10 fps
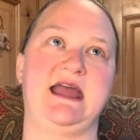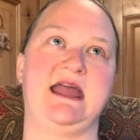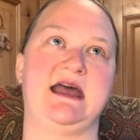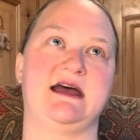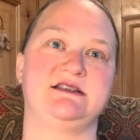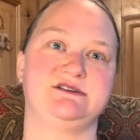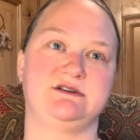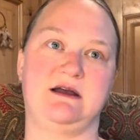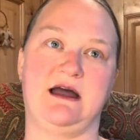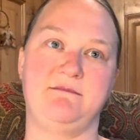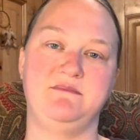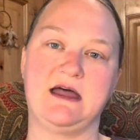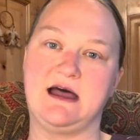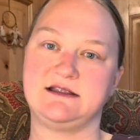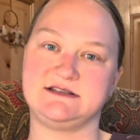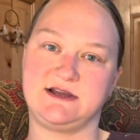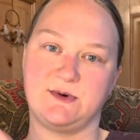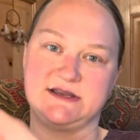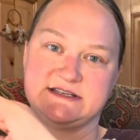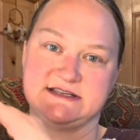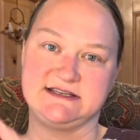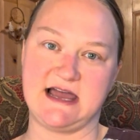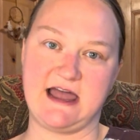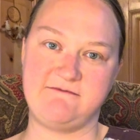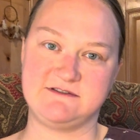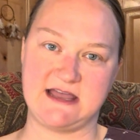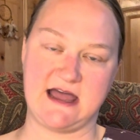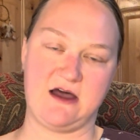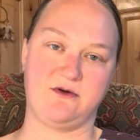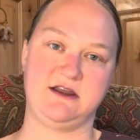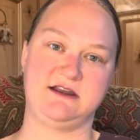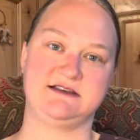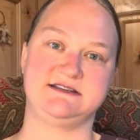and I'm not going to dive down